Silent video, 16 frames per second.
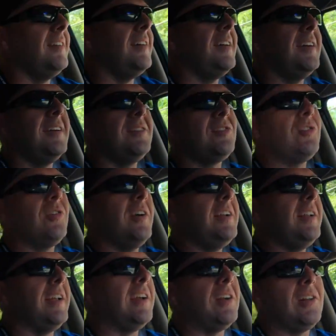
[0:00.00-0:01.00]
uh,
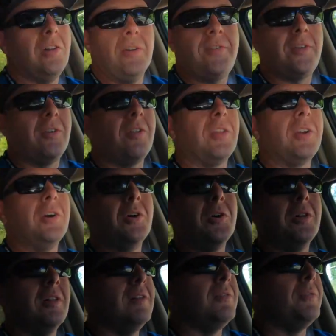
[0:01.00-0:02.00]
trying to get closer to the
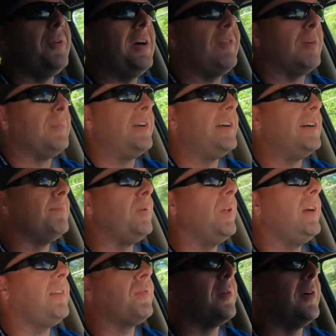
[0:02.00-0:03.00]
goal of having my own
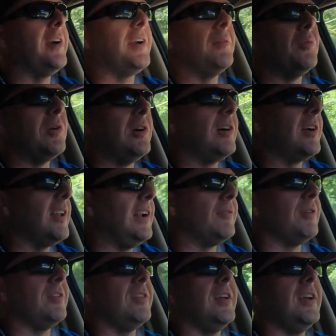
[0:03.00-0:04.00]
place where I can work and
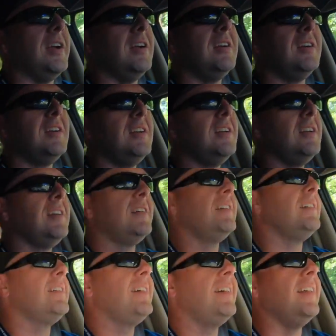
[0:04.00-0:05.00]
everything
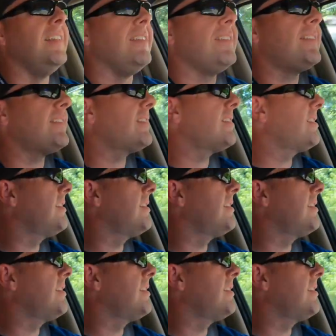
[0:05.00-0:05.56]
has